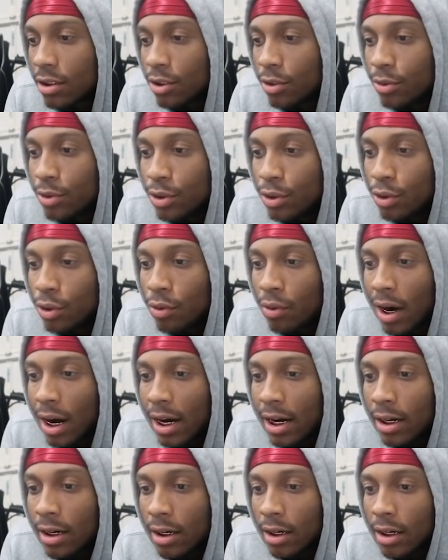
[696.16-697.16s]
See what you do
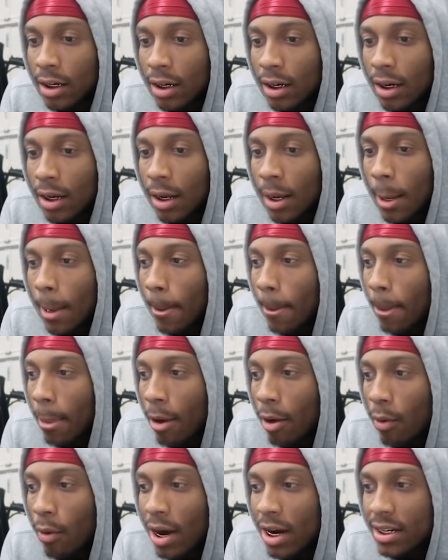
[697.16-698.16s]
right here.
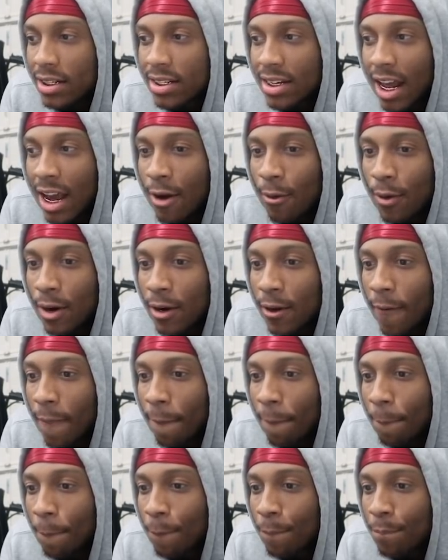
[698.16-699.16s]
Way to stay with him.